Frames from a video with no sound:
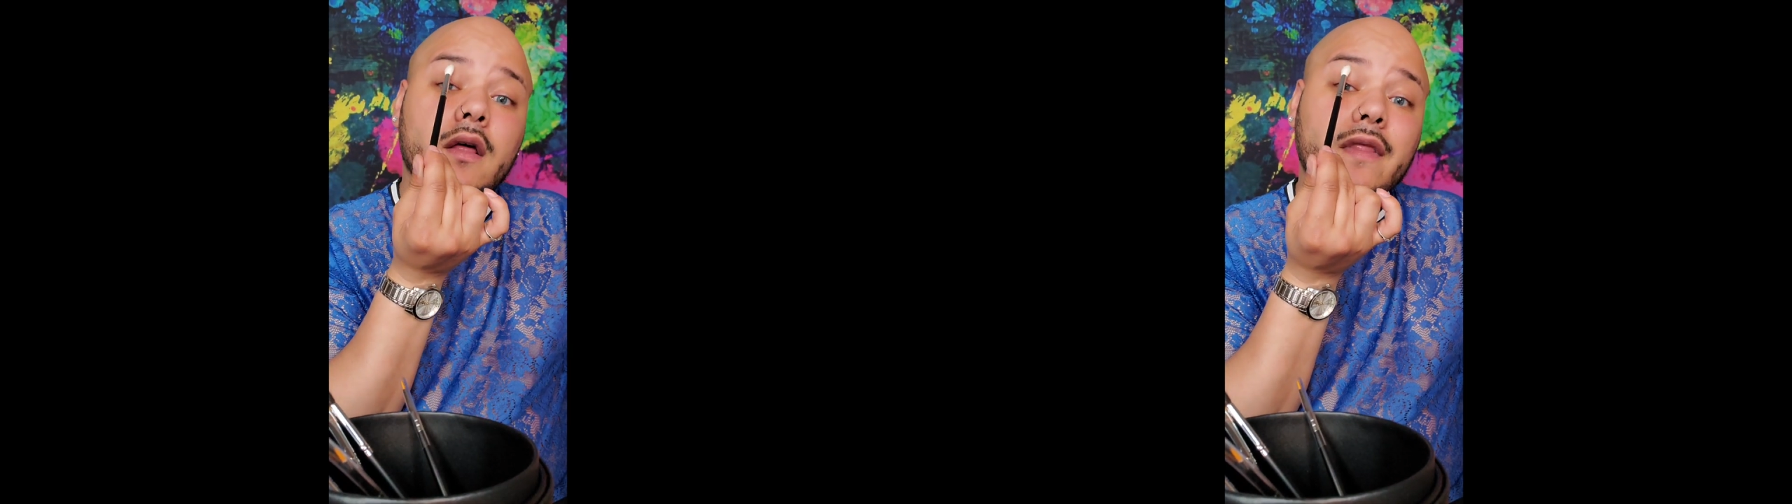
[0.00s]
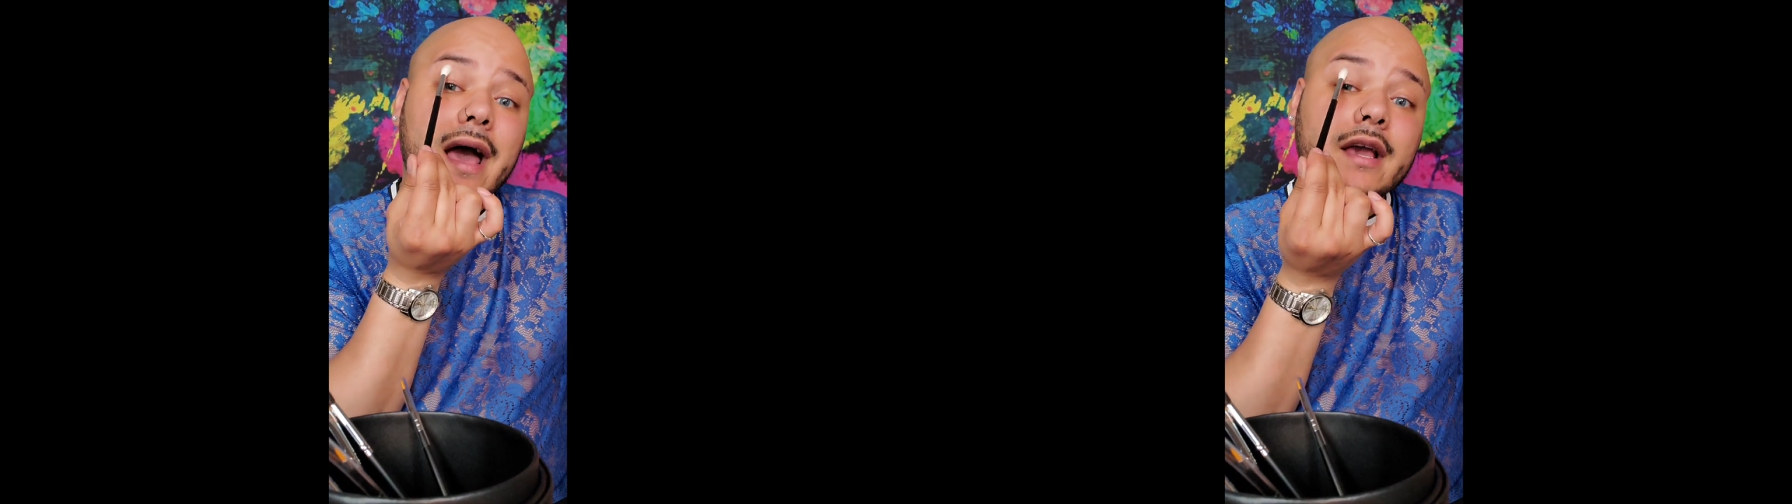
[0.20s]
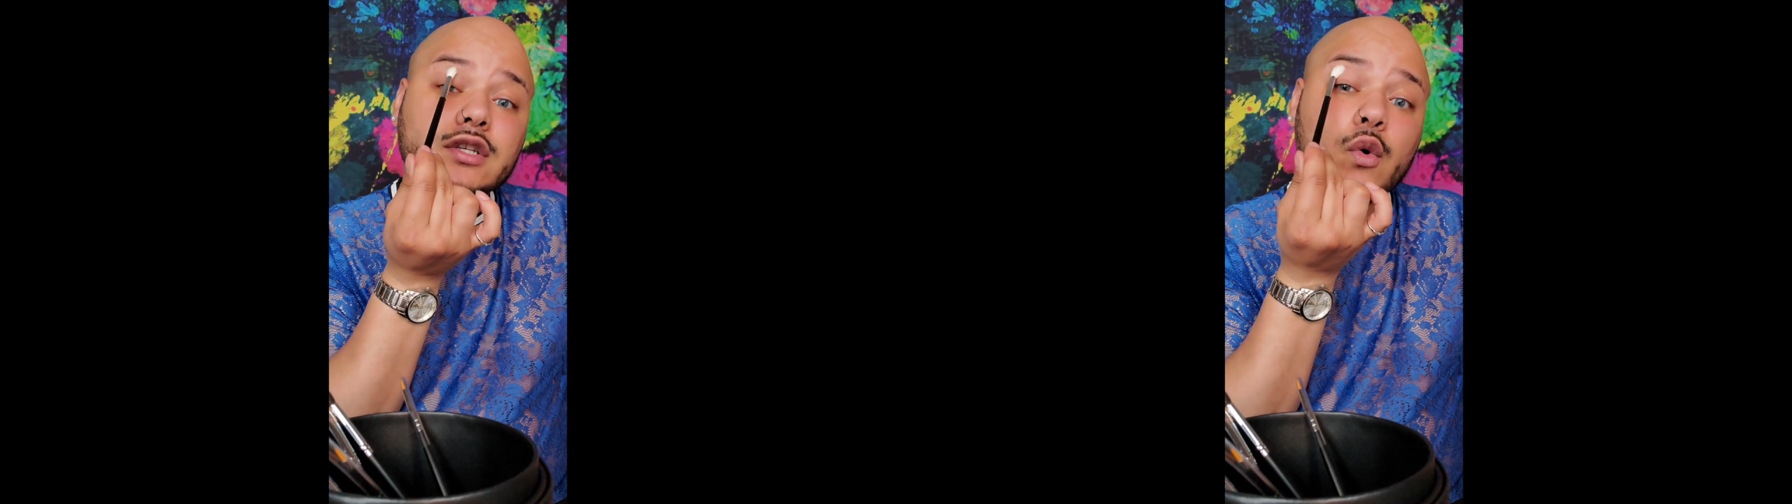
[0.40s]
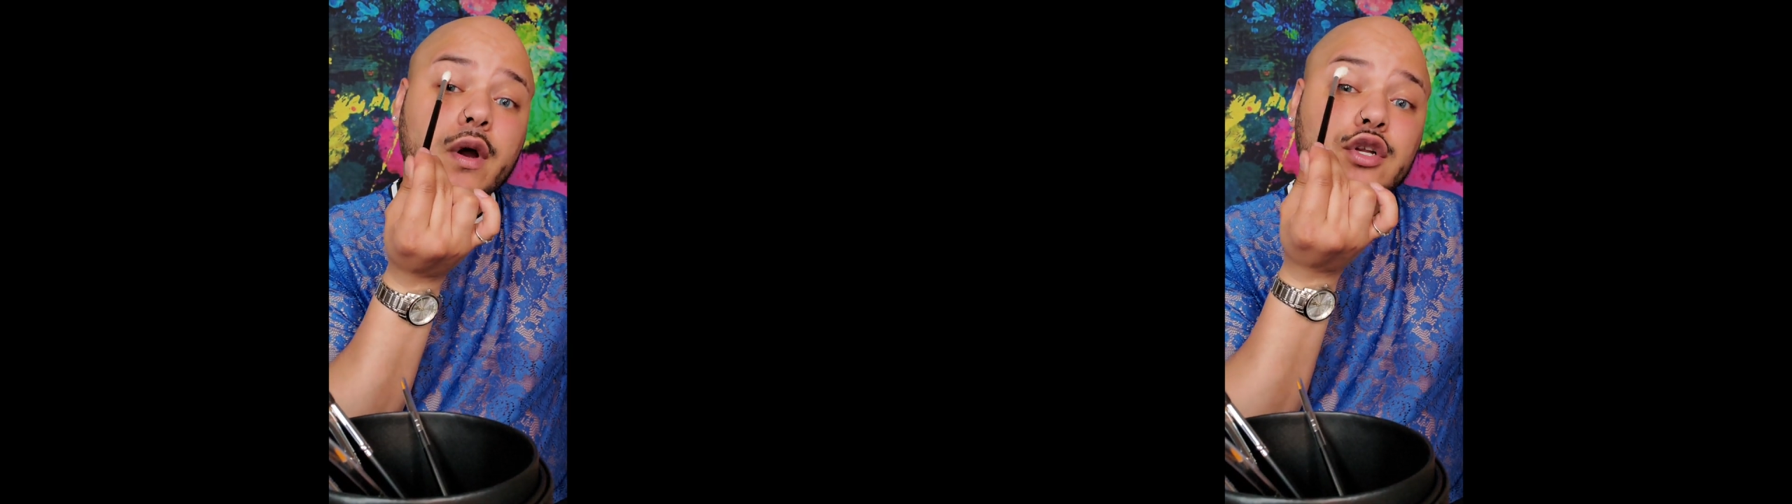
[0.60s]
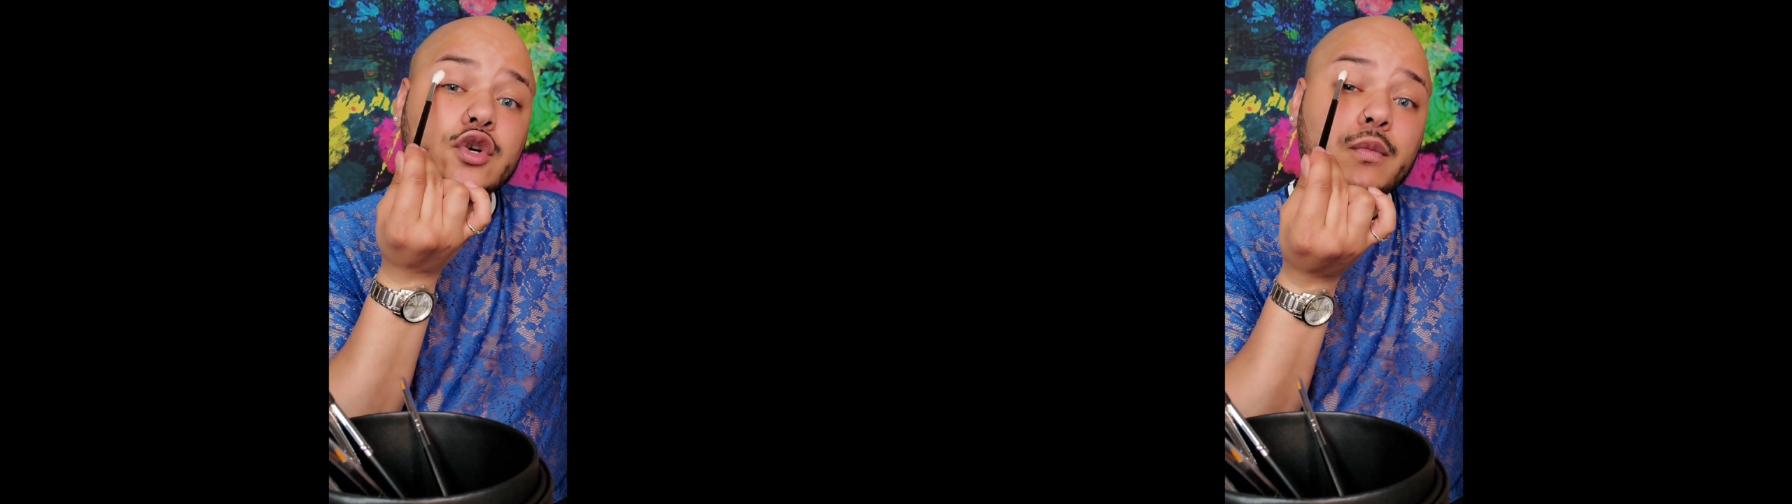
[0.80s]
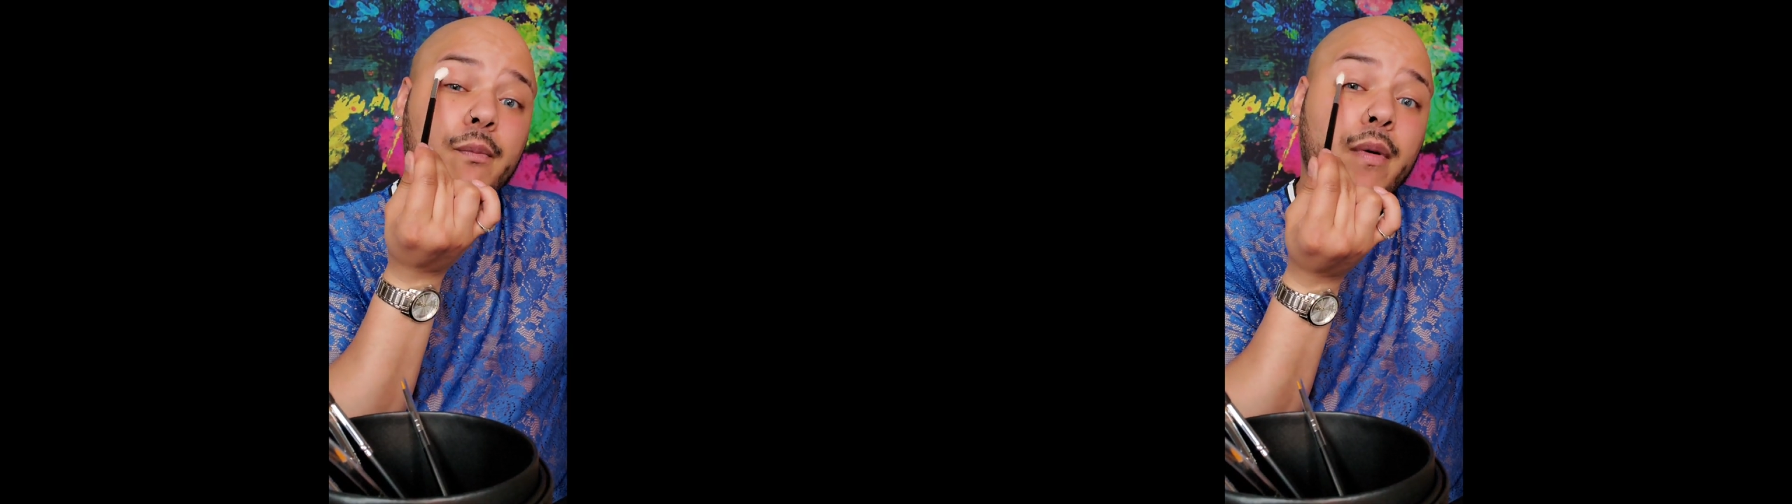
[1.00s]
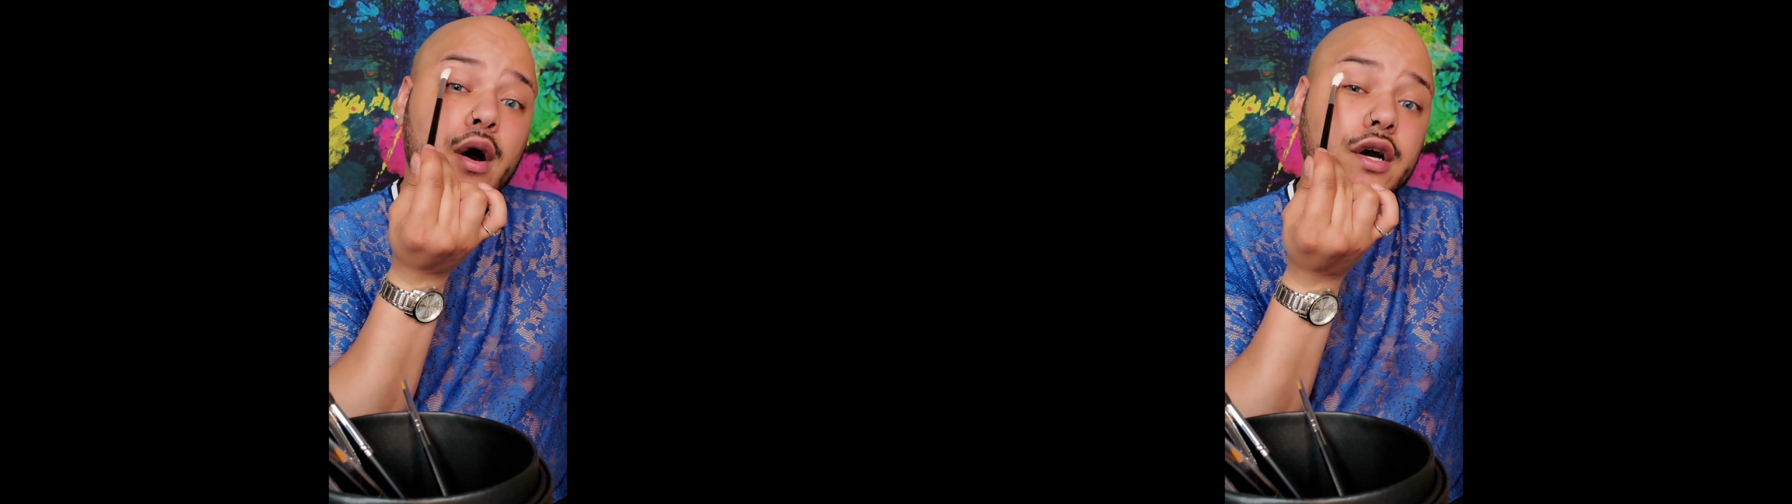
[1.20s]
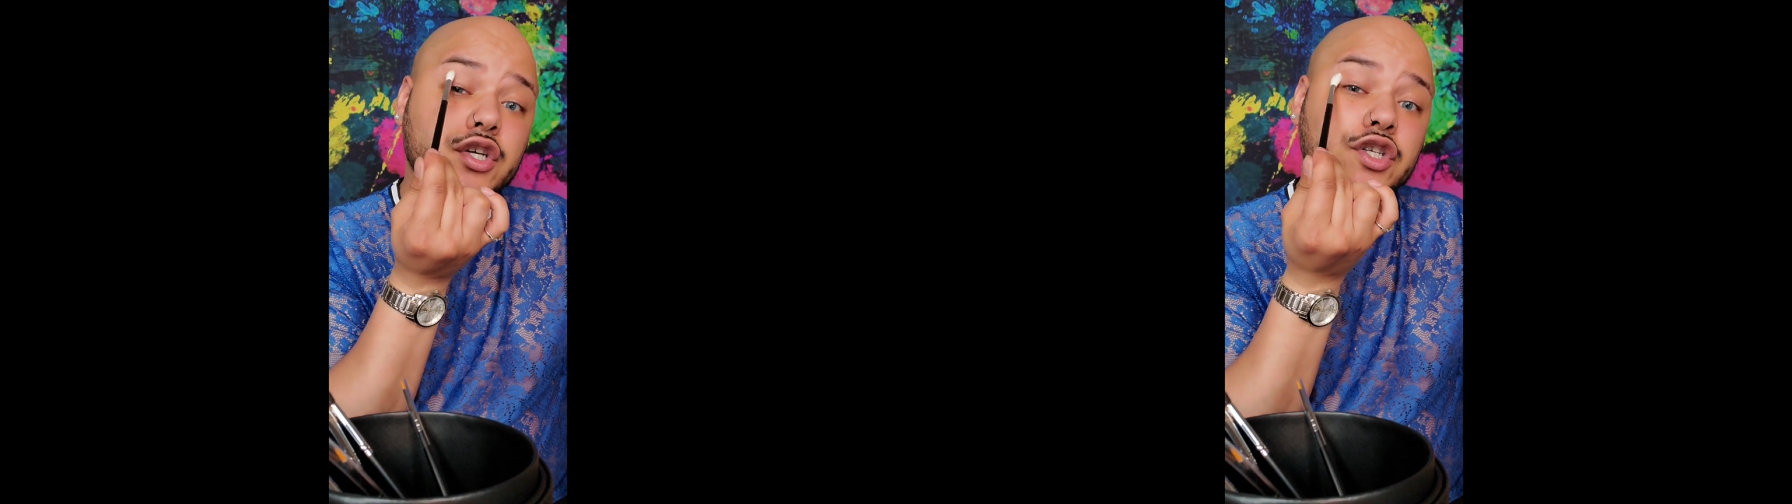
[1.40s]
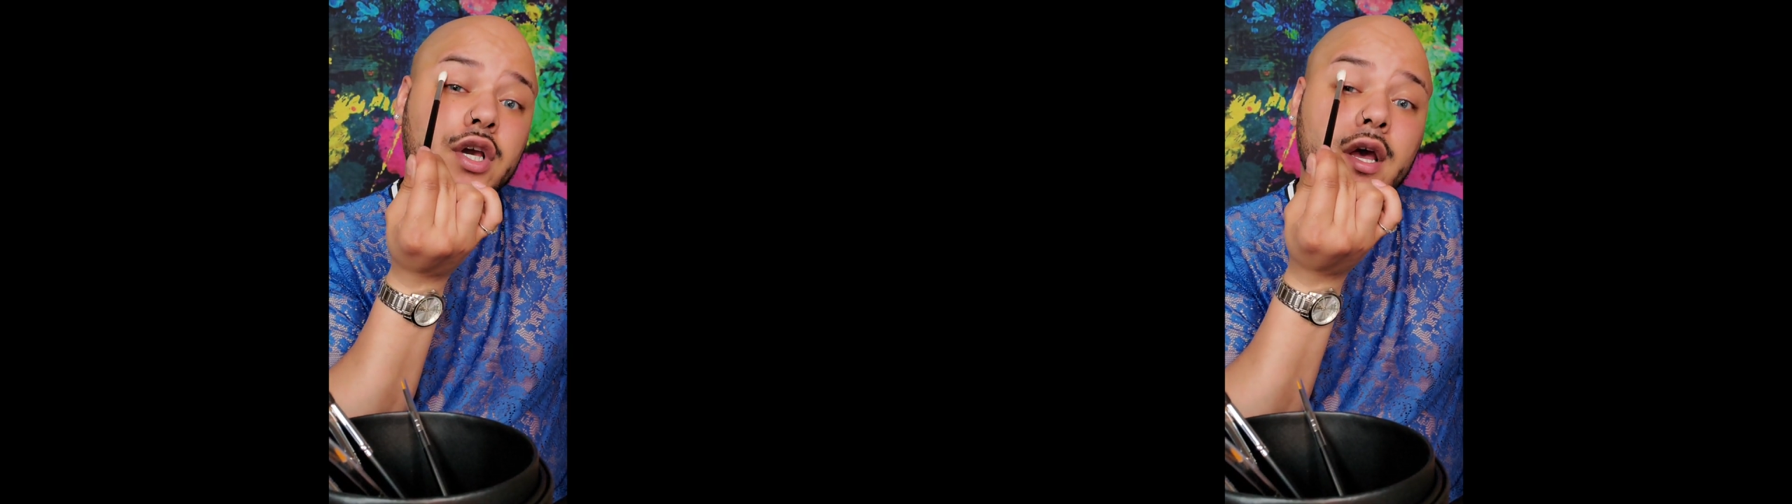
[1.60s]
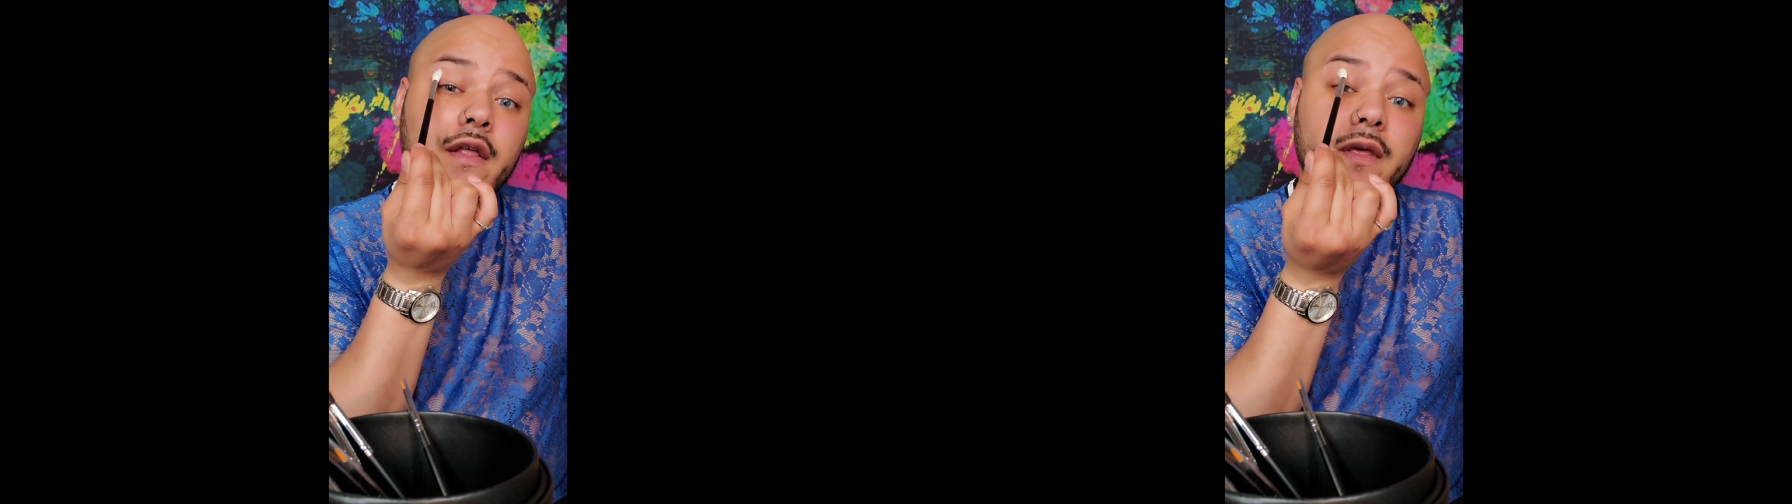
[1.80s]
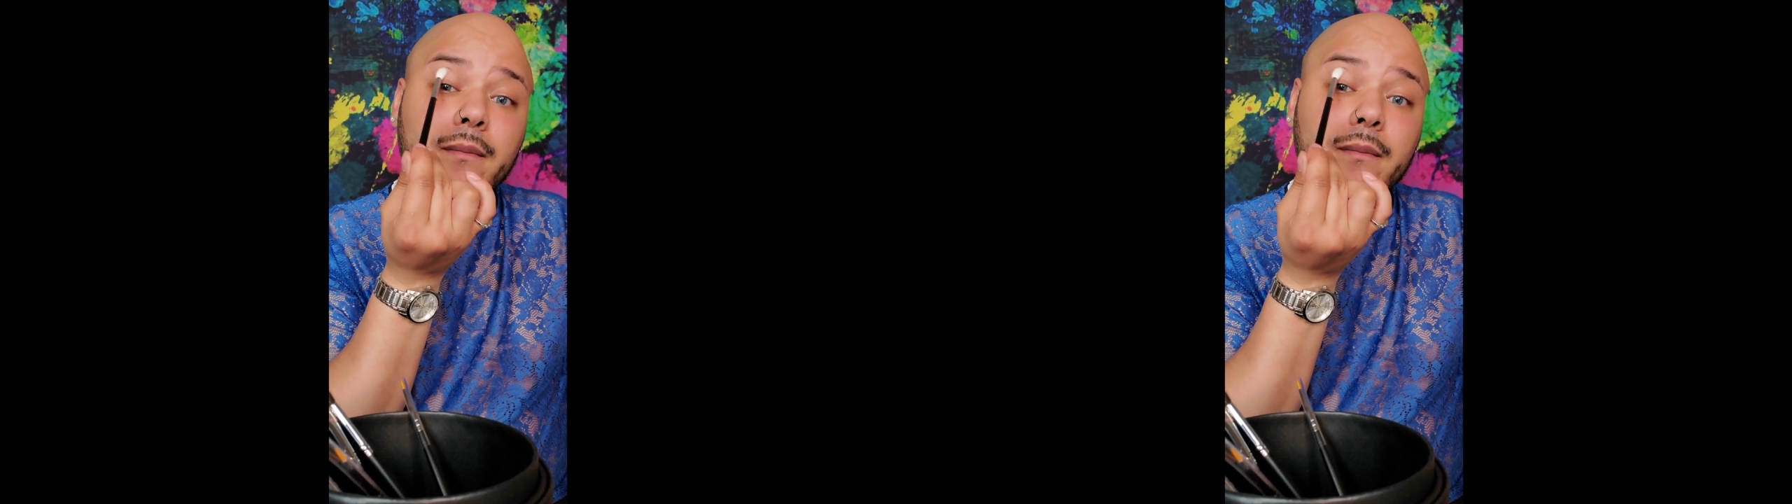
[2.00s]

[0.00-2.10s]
that is going to push the